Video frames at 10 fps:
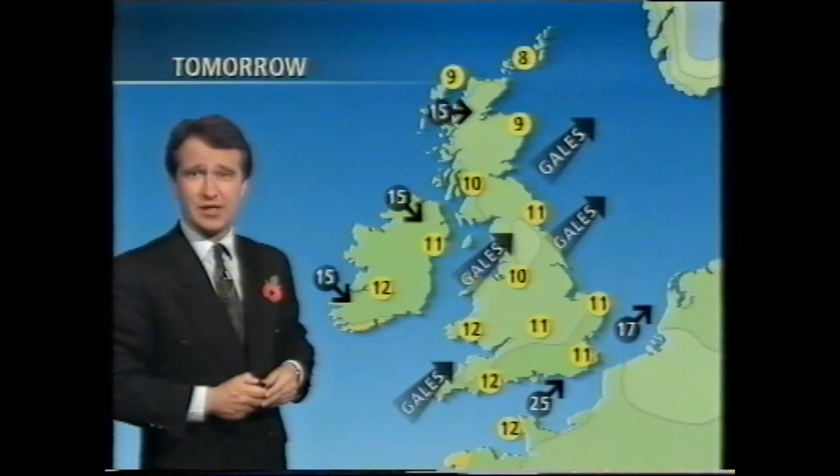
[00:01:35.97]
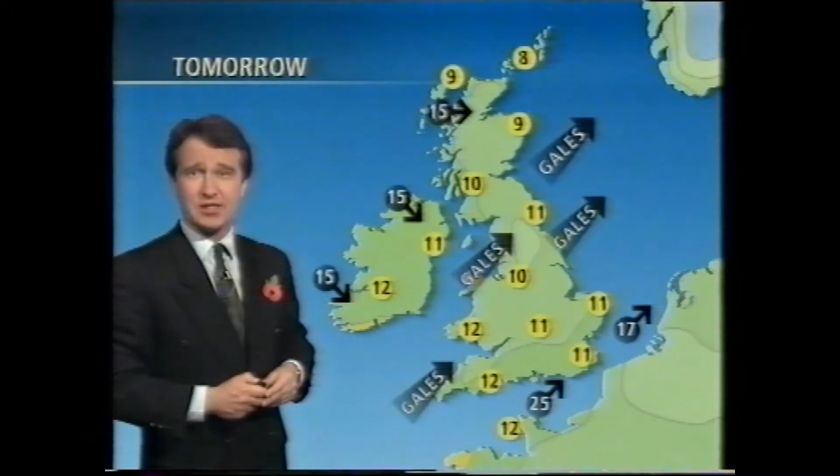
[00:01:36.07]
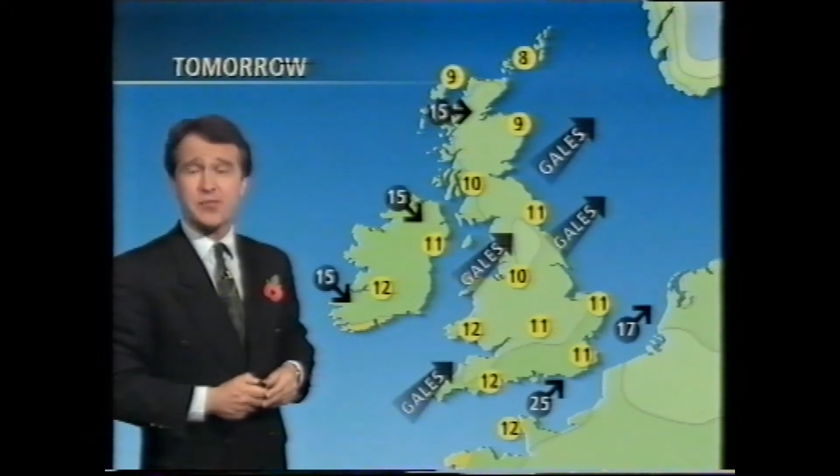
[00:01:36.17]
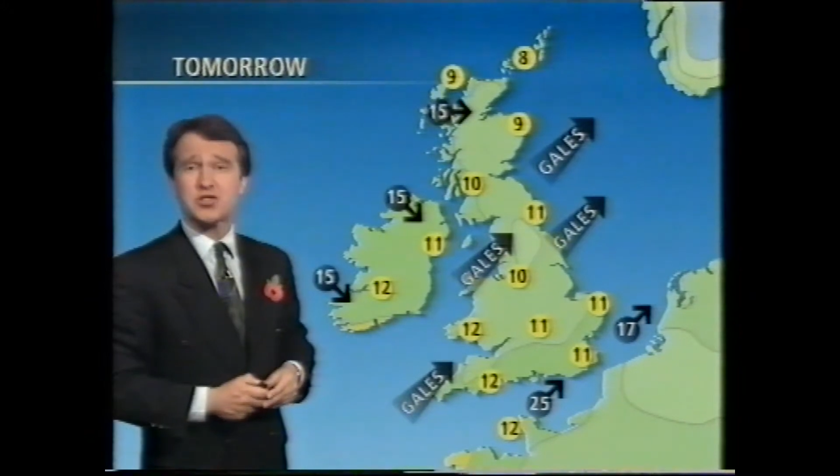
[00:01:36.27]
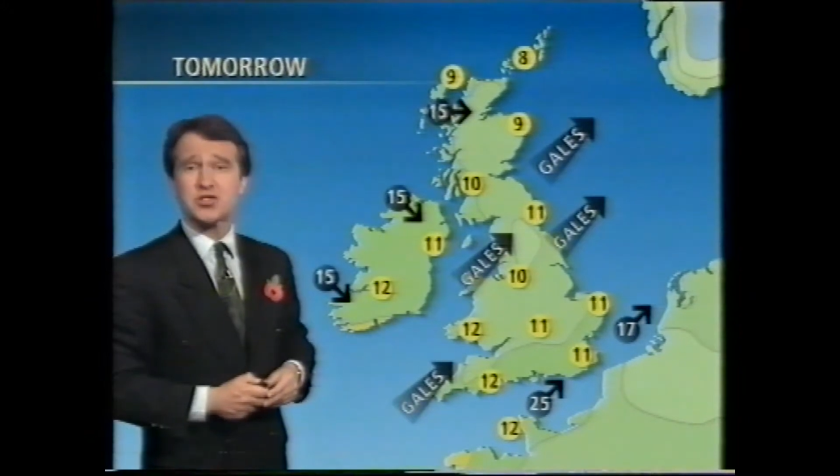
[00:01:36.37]

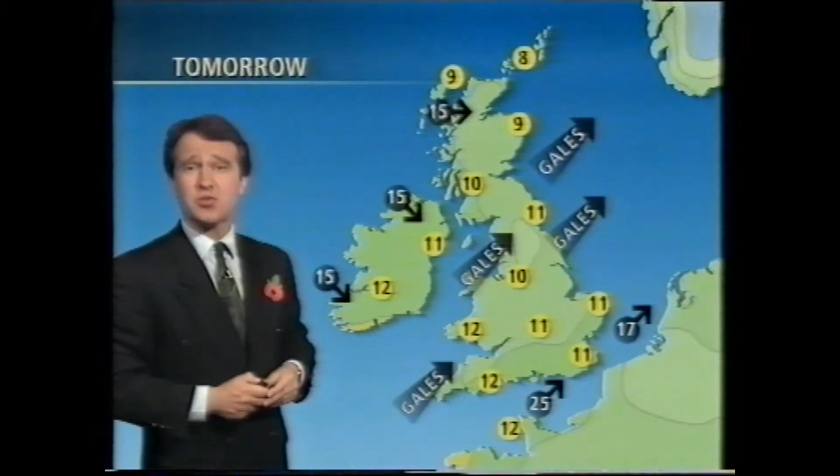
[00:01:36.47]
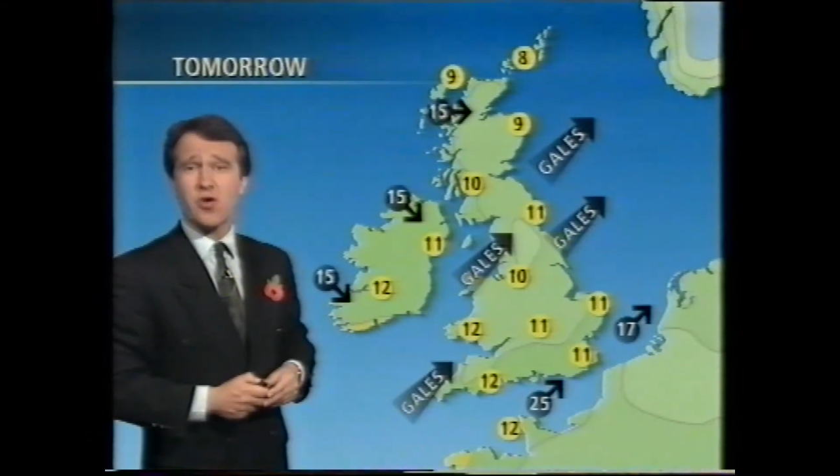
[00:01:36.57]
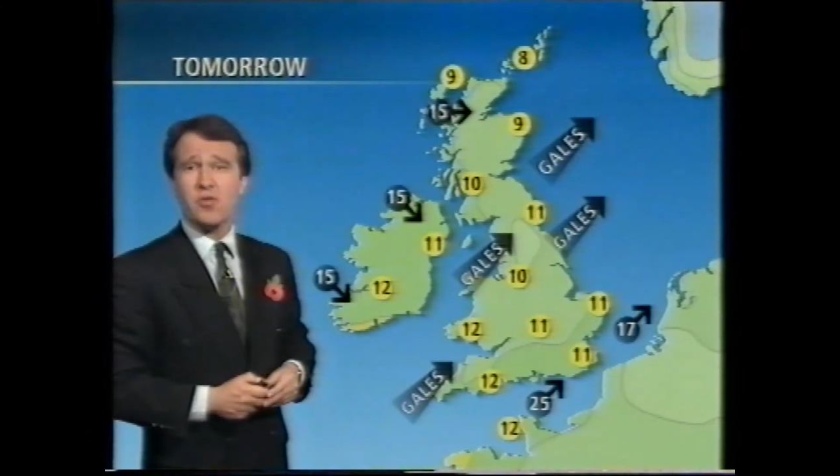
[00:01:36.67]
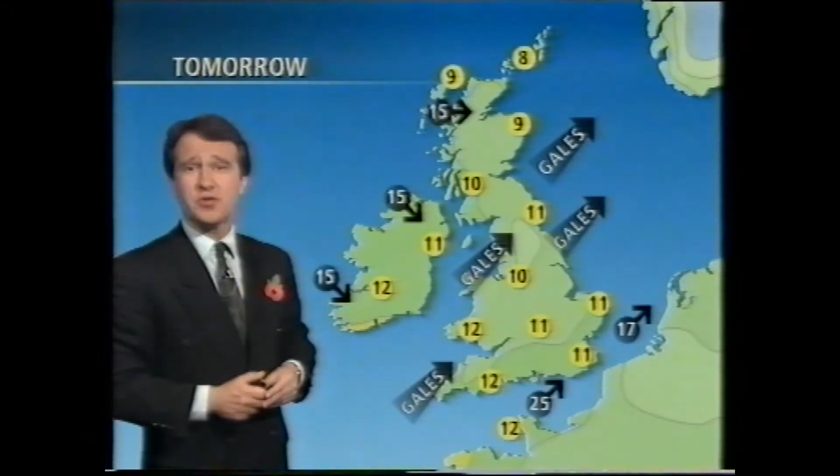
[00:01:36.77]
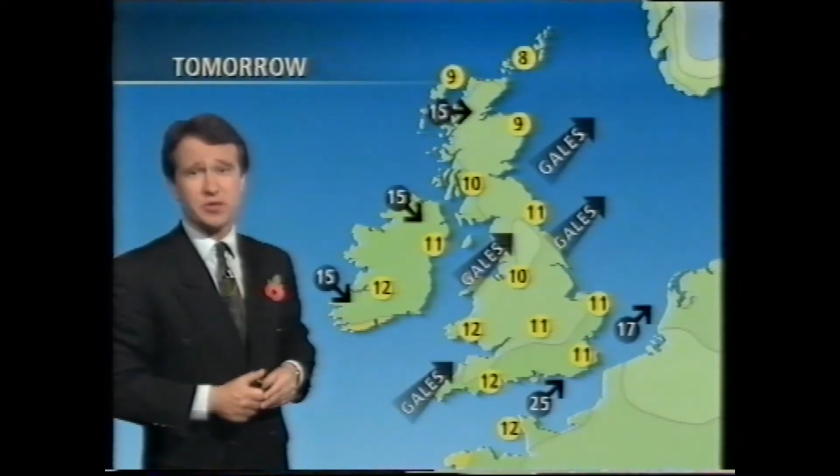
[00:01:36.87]
Temperatures
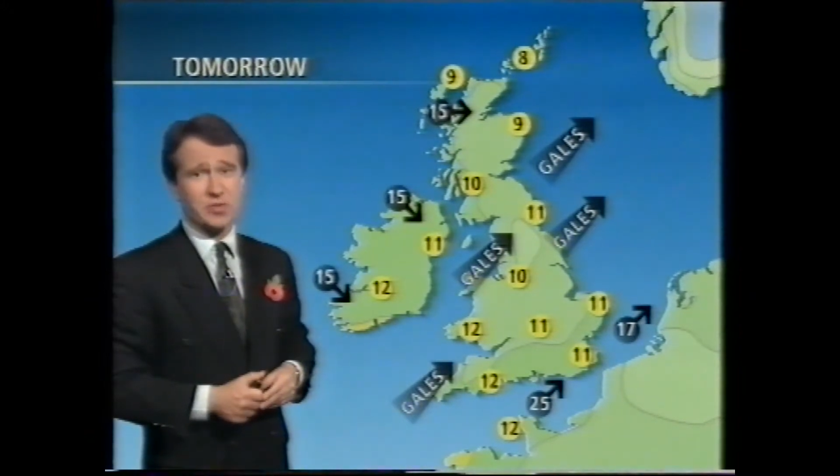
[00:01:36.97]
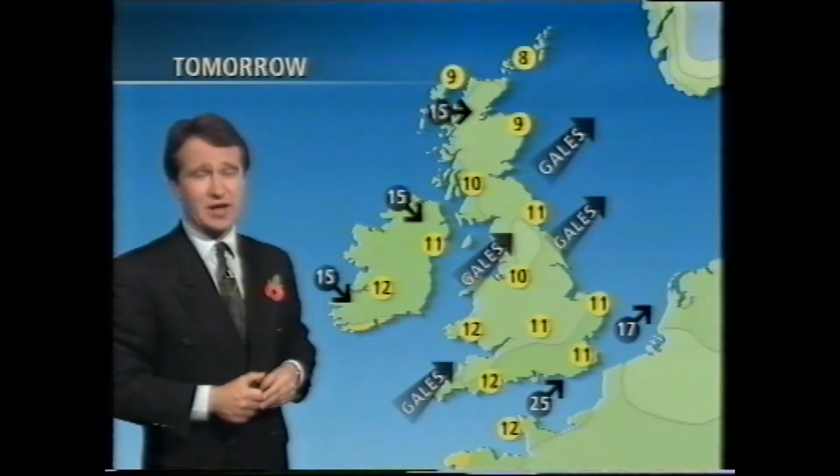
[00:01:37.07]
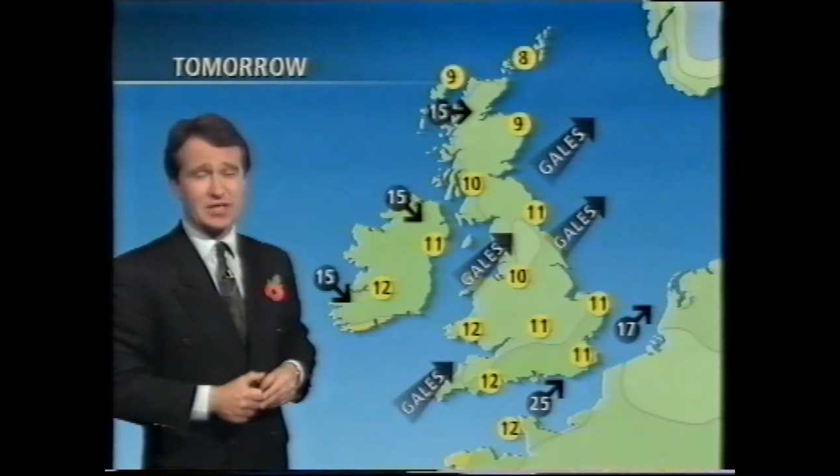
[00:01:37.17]
tomorrow between about